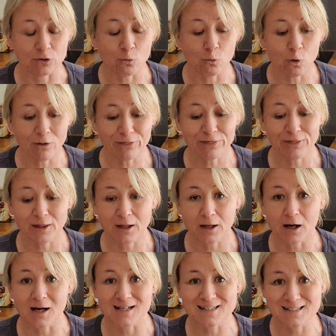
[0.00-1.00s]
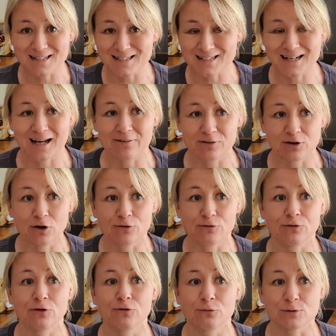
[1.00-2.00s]
The one thing I didn't have
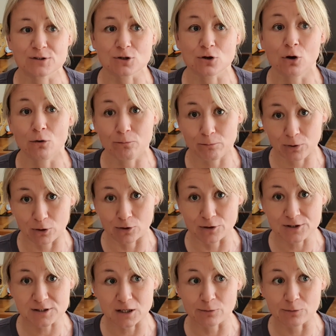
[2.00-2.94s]
enough of was compost.